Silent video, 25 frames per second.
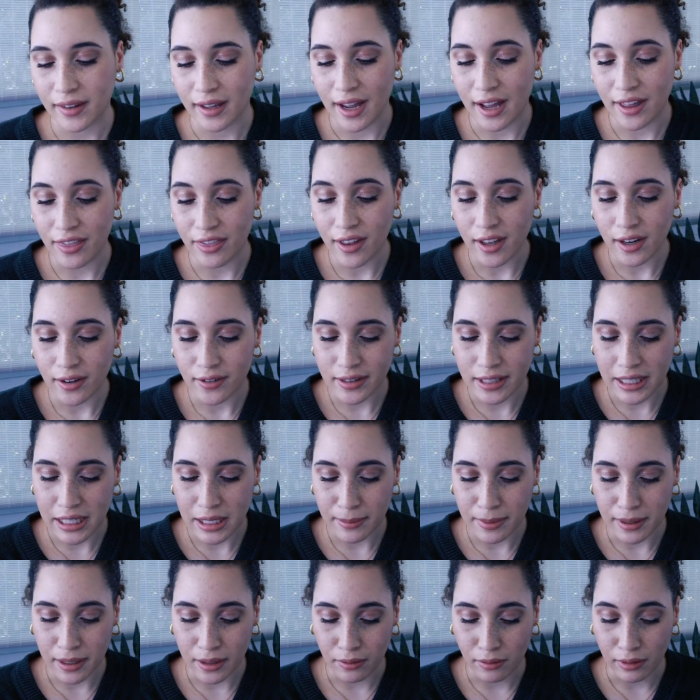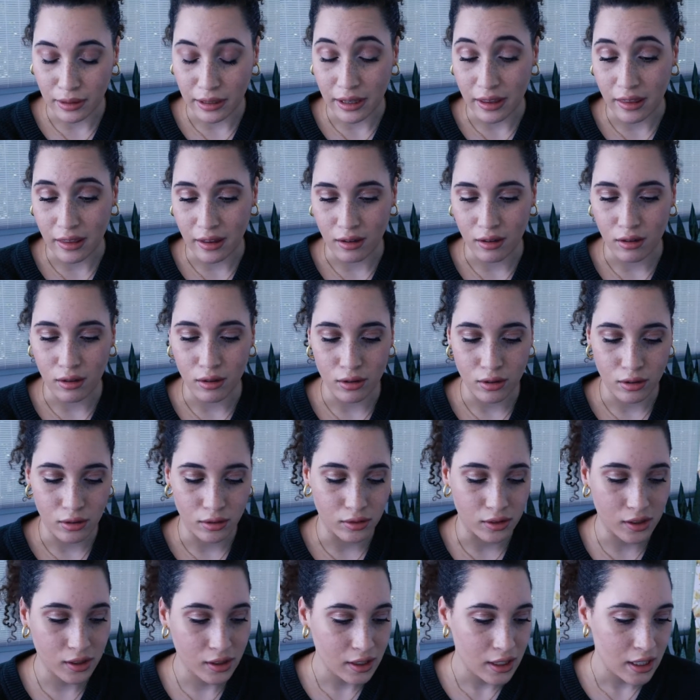I thought it was gonna be a really thick
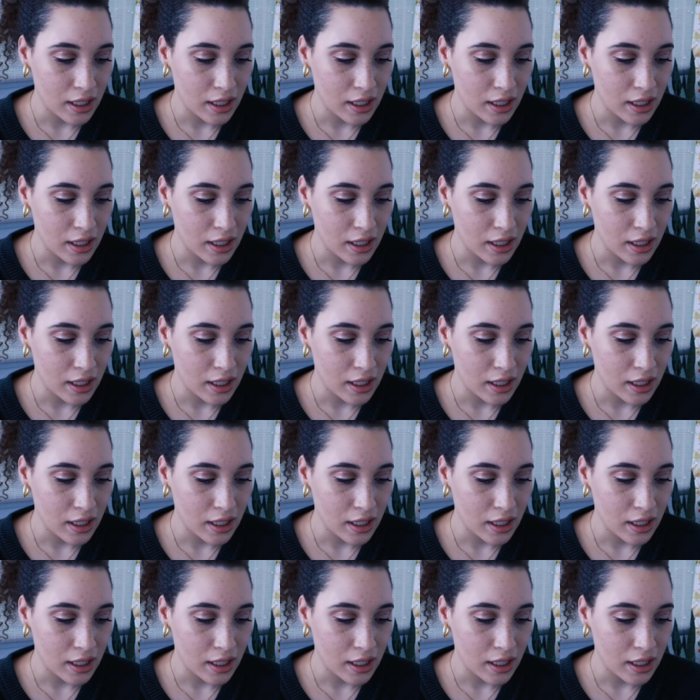hold